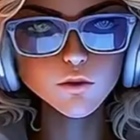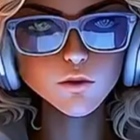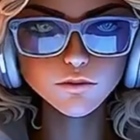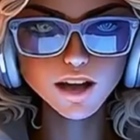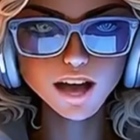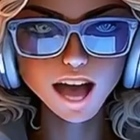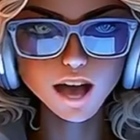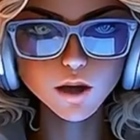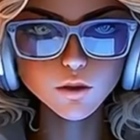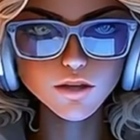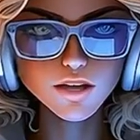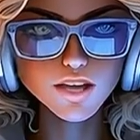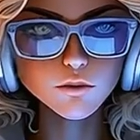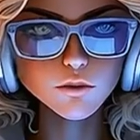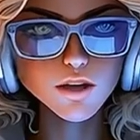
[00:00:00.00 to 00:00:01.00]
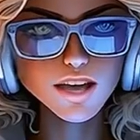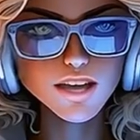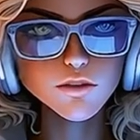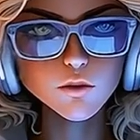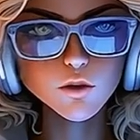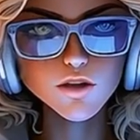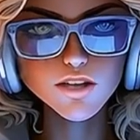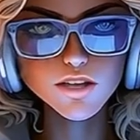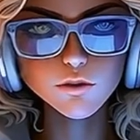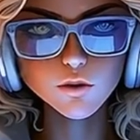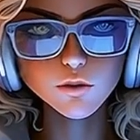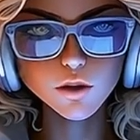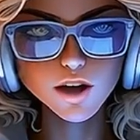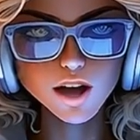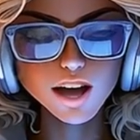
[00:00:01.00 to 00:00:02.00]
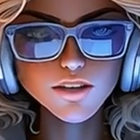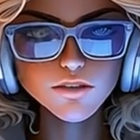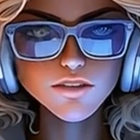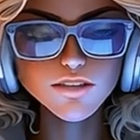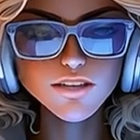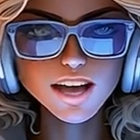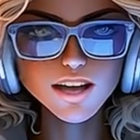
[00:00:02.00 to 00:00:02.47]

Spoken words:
Marketers need to make informed guesses about